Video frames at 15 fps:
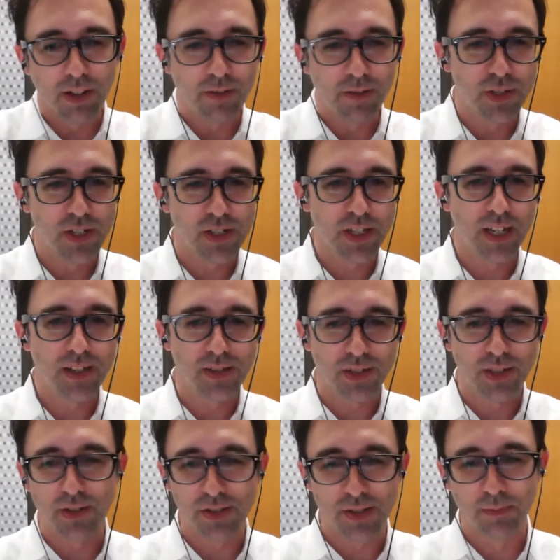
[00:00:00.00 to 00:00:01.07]
if she says,
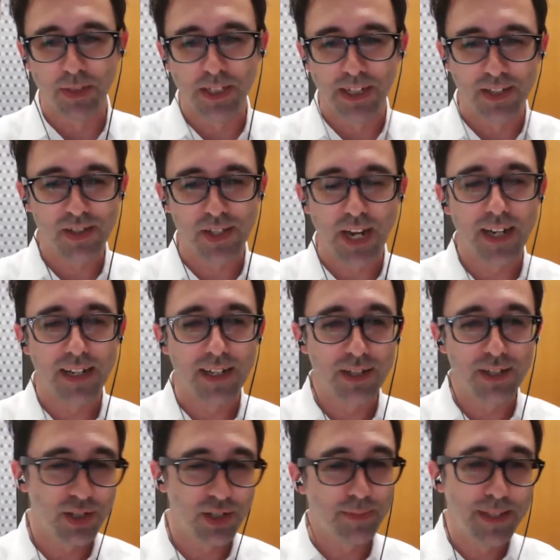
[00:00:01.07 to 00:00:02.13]
something excited,
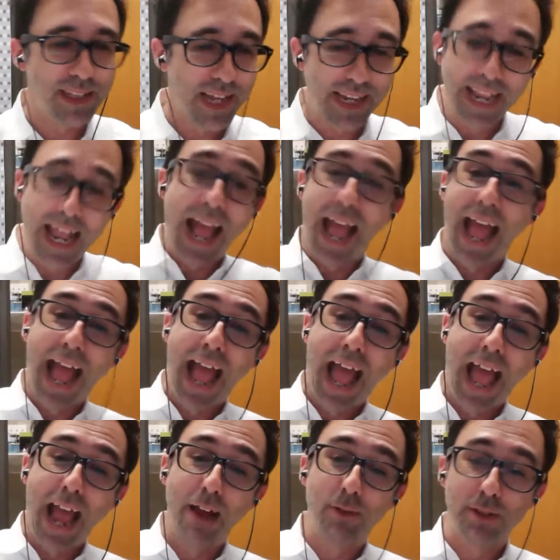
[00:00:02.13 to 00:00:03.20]
she'll be like,
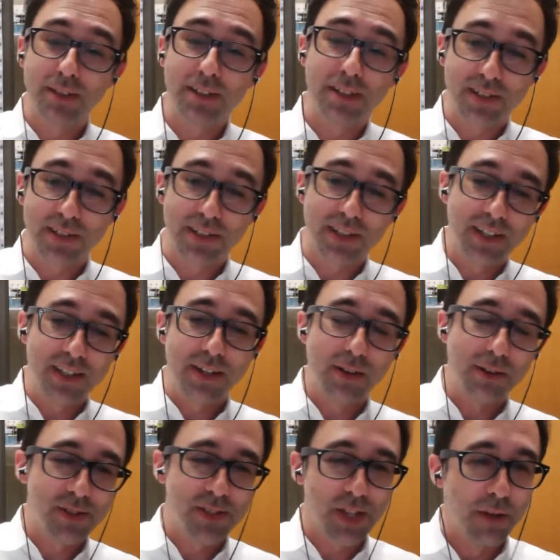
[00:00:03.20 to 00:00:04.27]
with this,
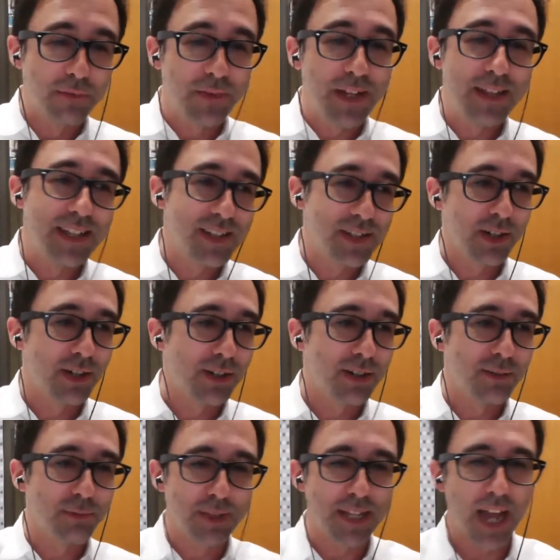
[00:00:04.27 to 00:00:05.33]
selfie that's her
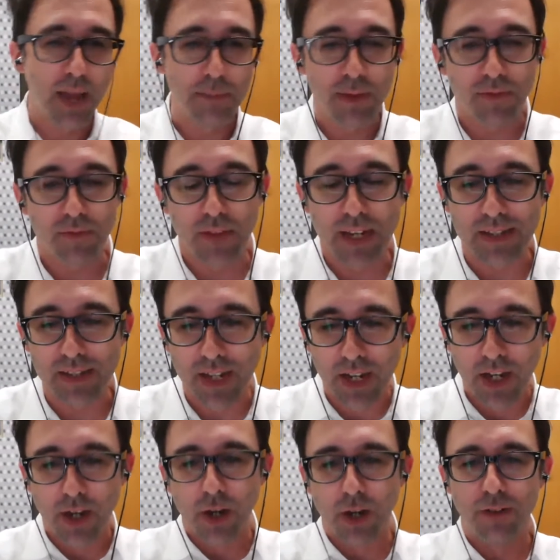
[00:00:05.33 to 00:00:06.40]
with a happy face,
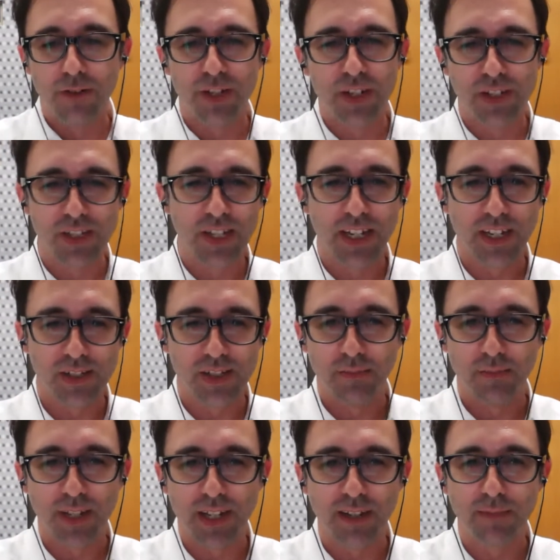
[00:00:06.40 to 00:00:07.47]
or if she's saying
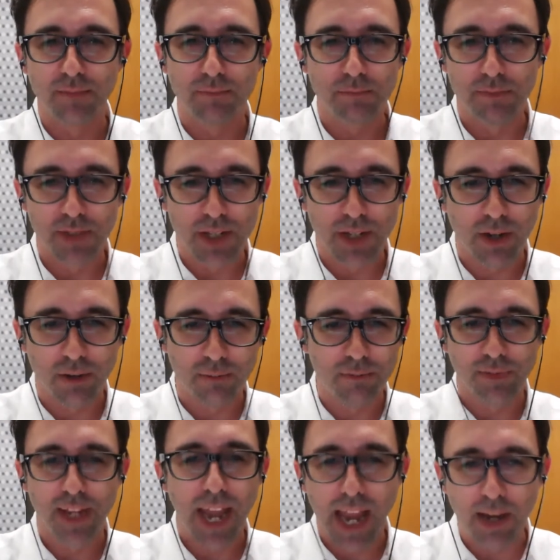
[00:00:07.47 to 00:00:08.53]
something,
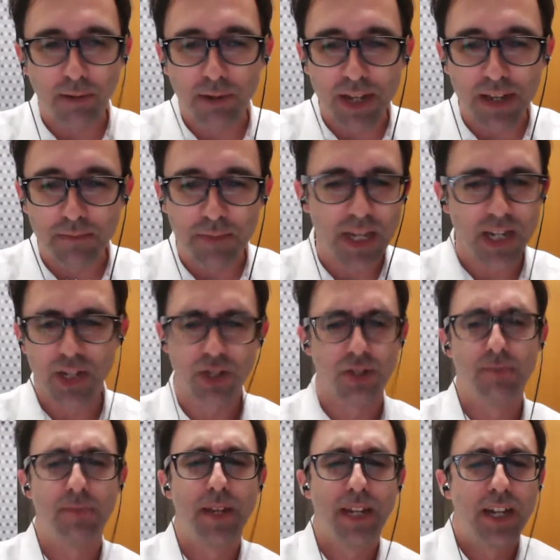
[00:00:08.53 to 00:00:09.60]
angry at me, she'll
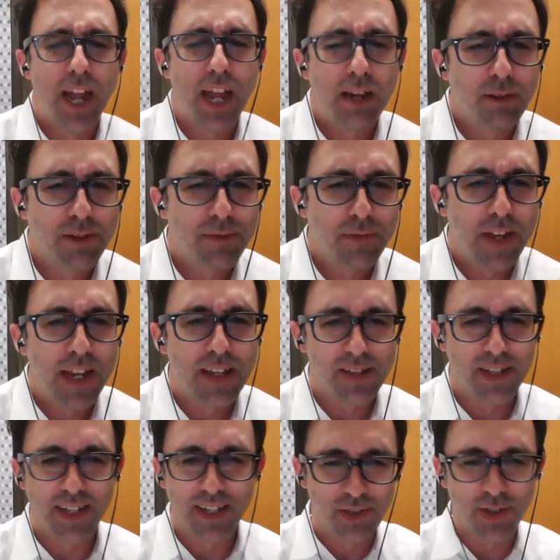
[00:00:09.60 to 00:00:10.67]
make an angry face,
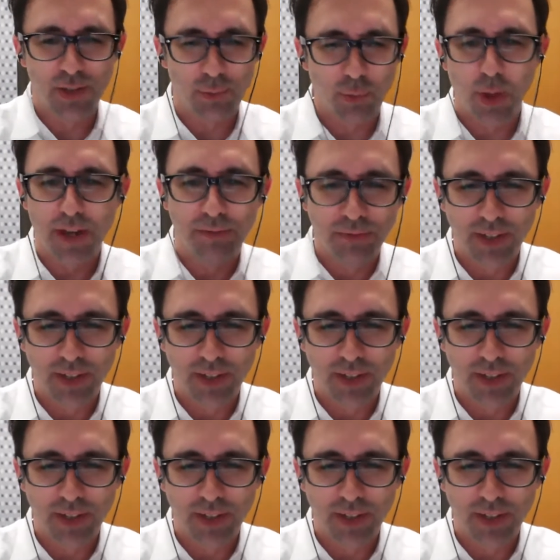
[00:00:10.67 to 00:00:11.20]
and it's just one.